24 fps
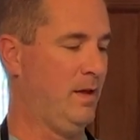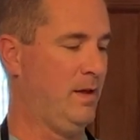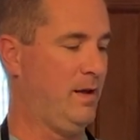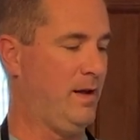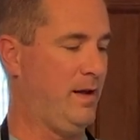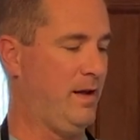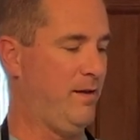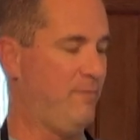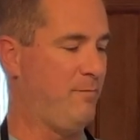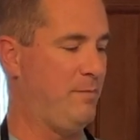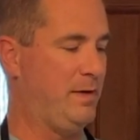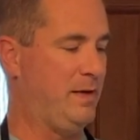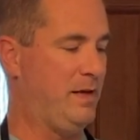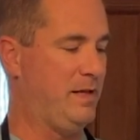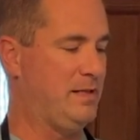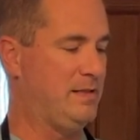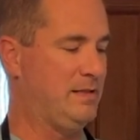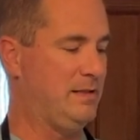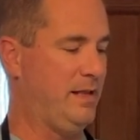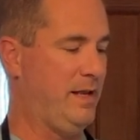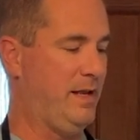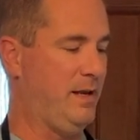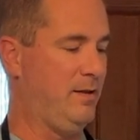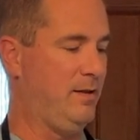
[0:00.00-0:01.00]
I have my nice
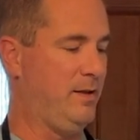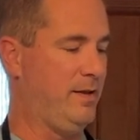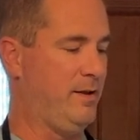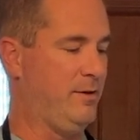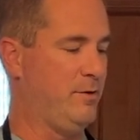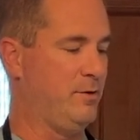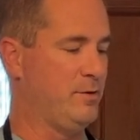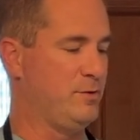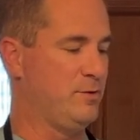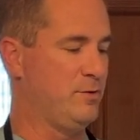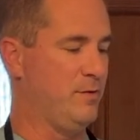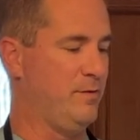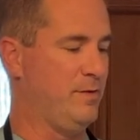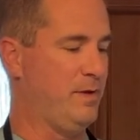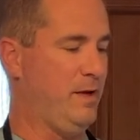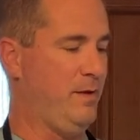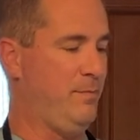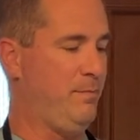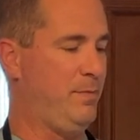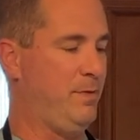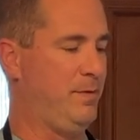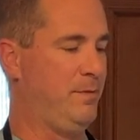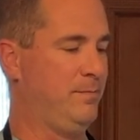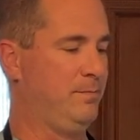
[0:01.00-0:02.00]
ladle here to serve it
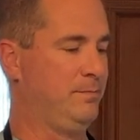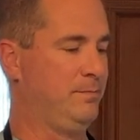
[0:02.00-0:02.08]
up.